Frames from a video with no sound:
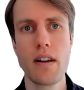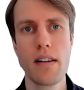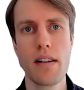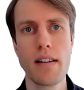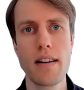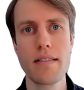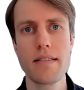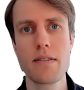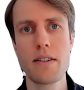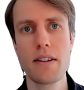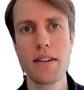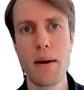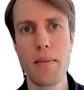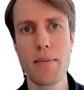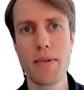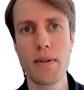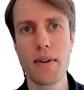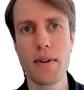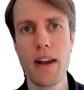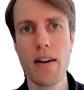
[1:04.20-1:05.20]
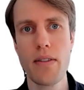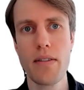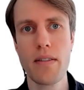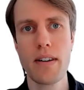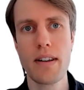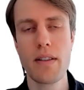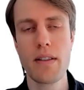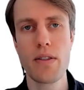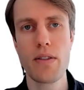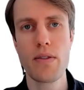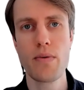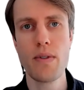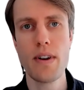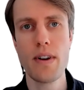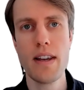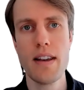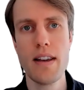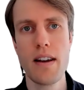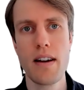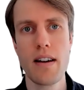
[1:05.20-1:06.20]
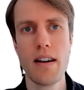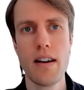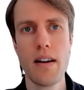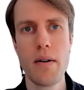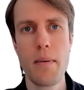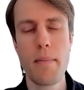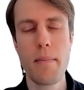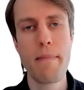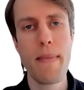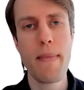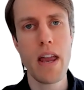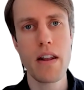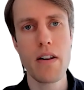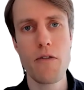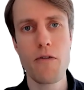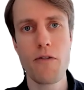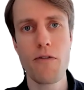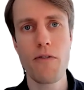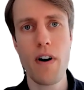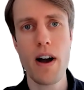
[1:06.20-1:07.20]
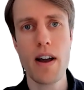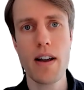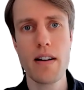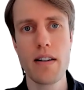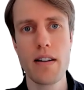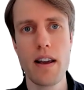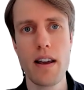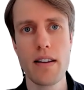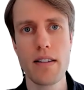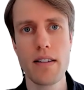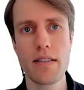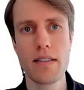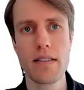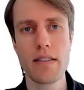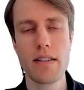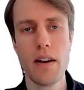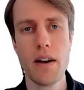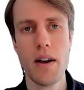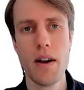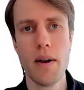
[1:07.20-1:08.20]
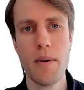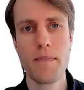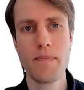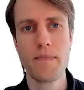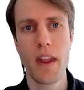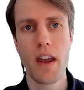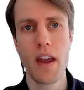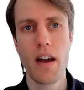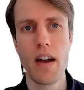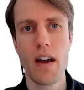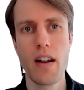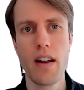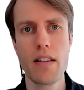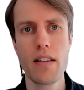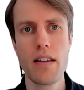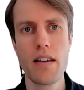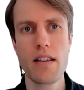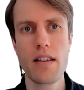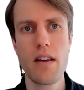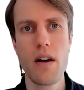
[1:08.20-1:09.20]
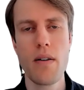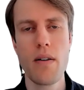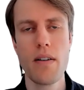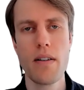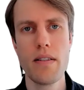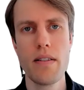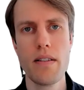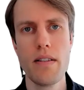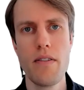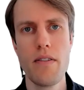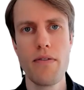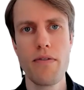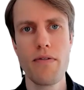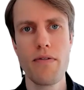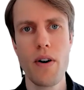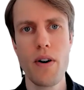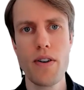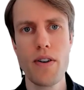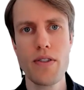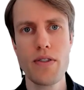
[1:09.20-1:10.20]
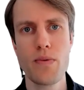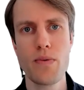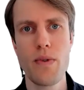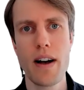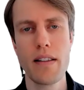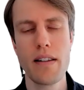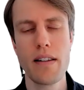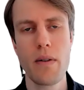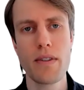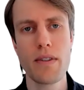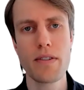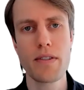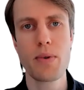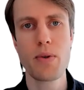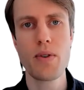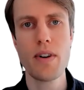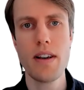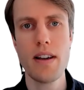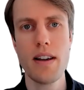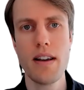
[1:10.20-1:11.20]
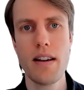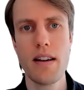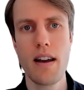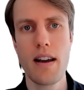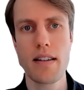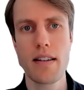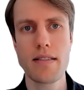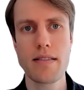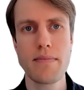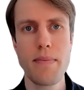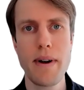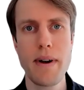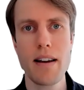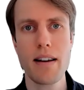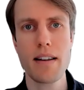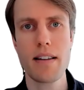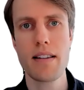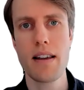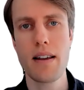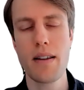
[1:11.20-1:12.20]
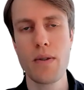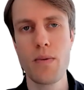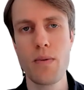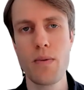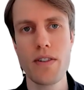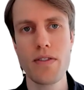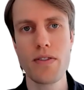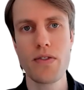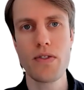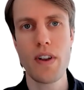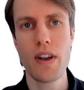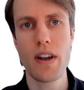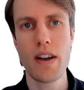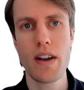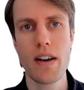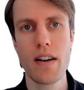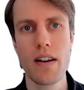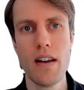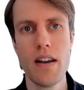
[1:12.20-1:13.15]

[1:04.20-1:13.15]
clustering them together in three main findings. And I think the first one that was pretty expected was the